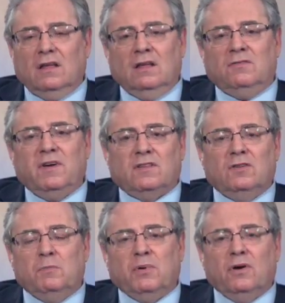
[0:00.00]

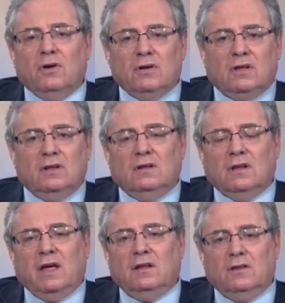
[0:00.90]
infected bird could
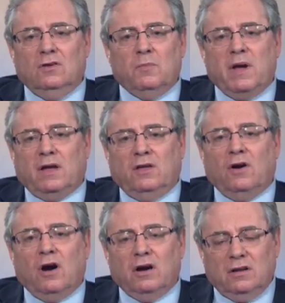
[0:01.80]
land in your
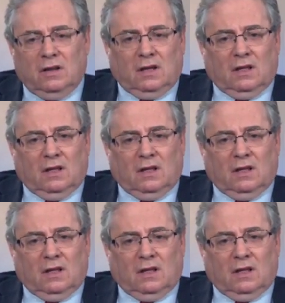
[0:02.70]
backyard,